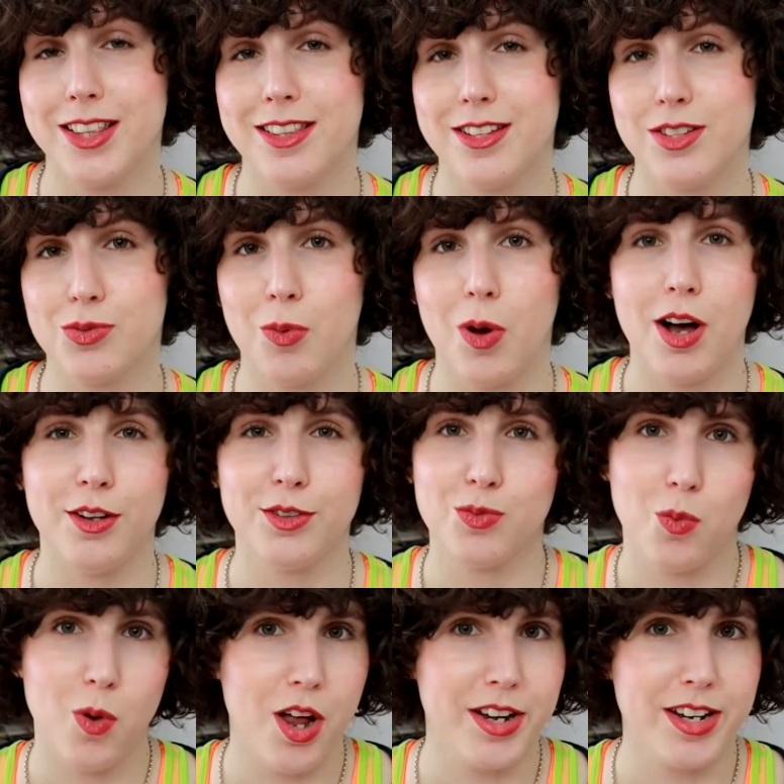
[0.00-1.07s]
in this world.
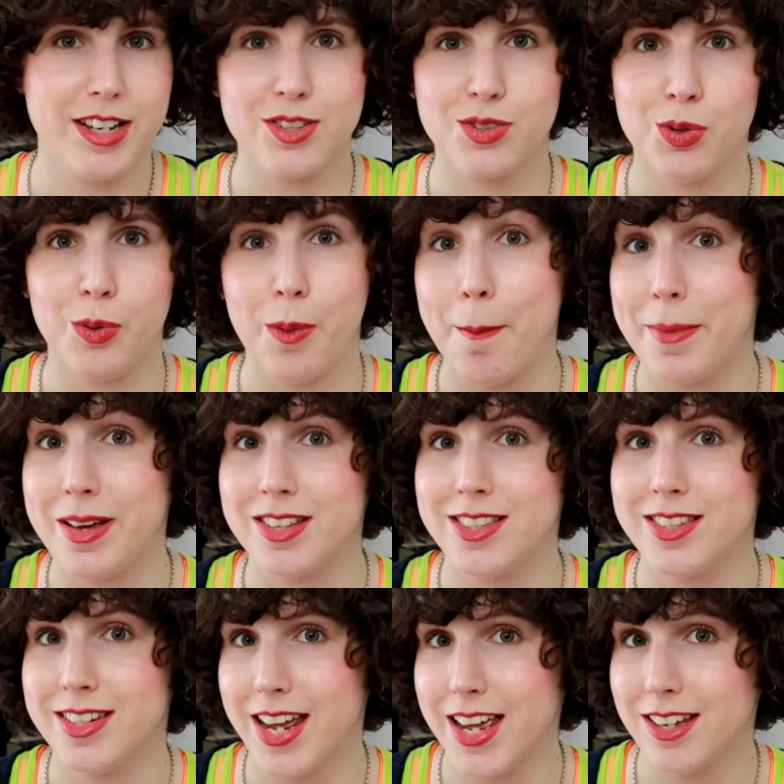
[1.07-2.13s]
One is called Mist
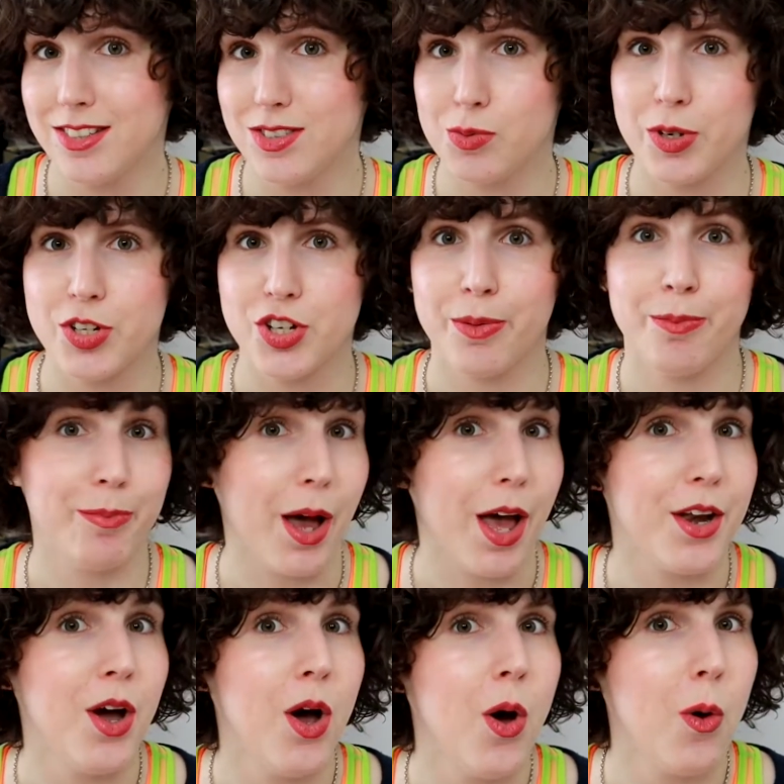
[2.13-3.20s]
Stings, which can
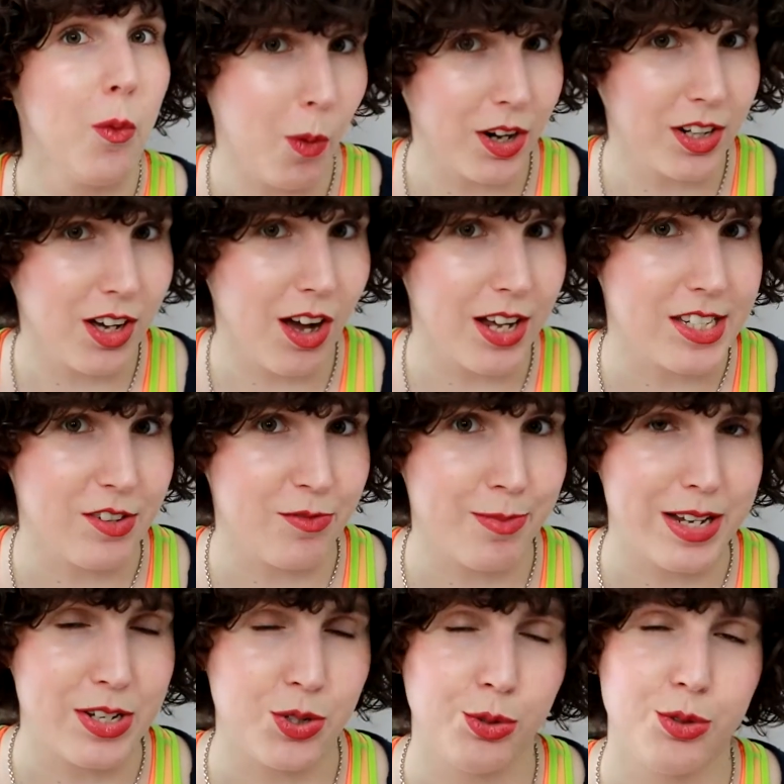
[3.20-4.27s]
burn one kind of
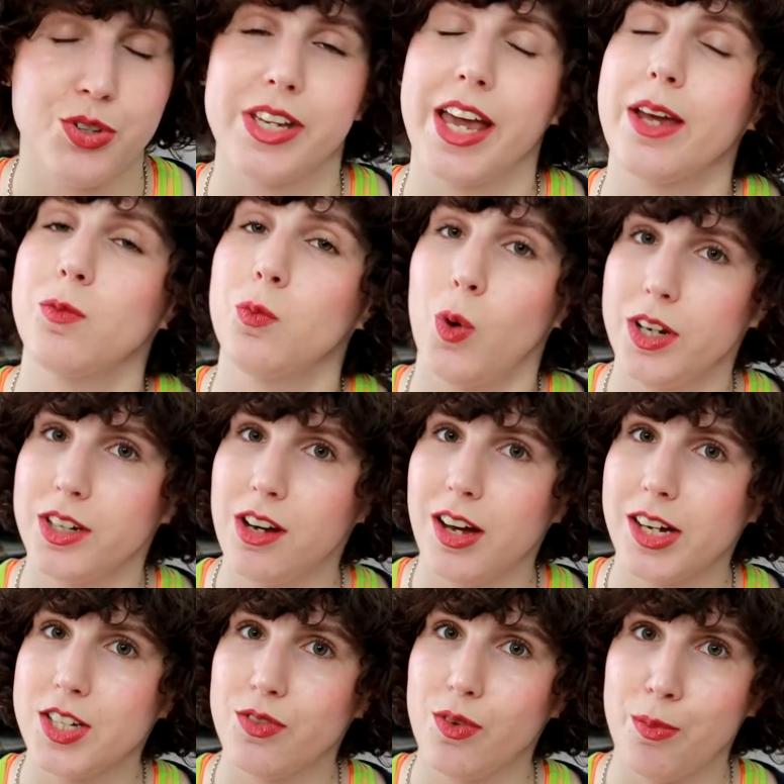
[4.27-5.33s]
metal to gain one
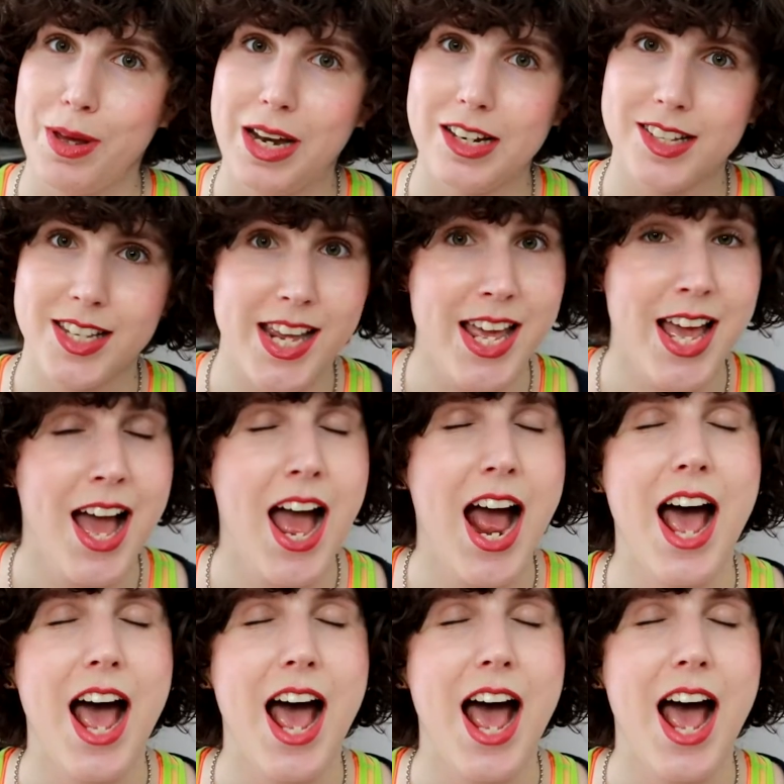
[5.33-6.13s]
kind of ability.